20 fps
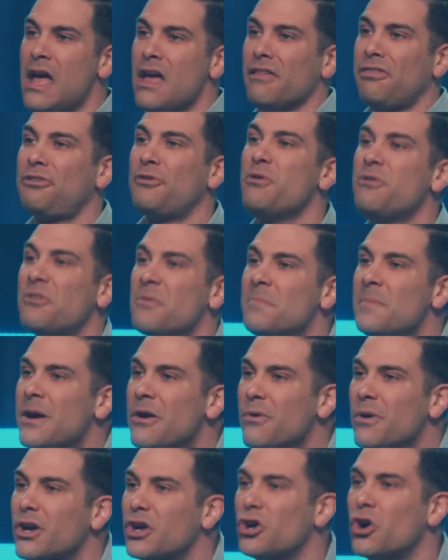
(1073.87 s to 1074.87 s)
through the
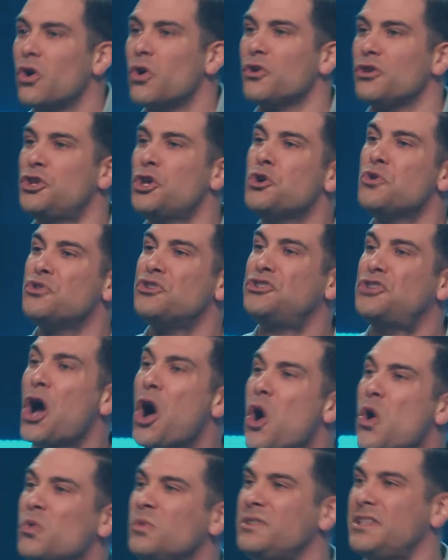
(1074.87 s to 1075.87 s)
miracle you
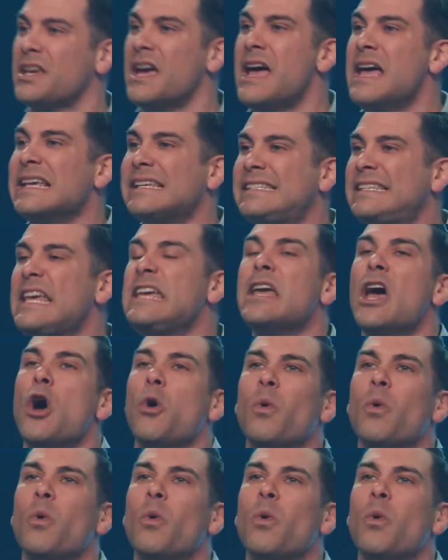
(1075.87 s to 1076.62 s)
don't see.